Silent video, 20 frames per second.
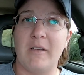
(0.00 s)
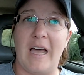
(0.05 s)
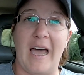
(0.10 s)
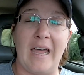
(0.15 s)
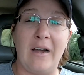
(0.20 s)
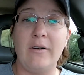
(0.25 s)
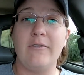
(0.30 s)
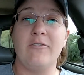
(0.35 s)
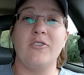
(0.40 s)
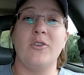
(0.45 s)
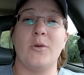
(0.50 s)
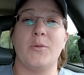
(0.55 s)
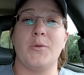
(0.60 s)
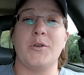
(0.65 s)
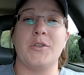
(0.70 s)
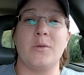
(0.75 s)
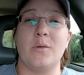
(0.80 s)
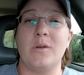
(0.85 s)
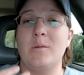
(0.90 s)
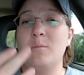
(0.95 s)
I don't even know what
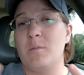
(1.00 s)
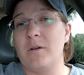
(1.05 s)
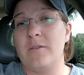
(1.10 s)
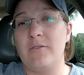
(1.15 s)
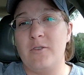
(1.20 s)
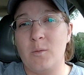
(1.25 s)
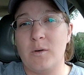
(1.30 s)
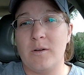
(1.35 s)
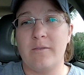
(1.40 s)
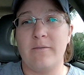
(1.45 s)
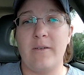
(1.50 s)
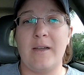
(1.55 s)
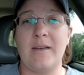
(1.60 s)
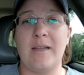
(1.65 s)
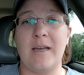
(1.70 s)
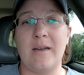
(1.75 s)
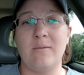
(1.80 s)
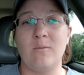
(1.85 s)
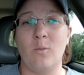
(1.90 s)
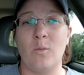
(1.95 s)
we're doing, but if you want to
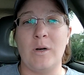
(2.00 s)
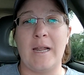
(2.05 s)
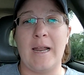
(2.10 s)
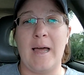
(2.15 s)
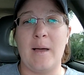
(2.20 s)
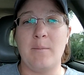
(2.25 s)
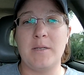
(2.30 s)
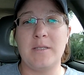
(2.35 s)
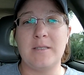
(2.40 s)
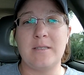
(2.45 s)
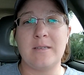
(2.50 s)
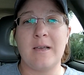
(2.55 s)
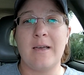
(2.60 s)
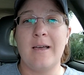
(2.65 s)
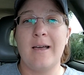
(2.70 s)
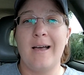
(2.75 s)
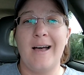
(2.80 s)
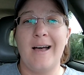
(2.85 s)
find out when it happens,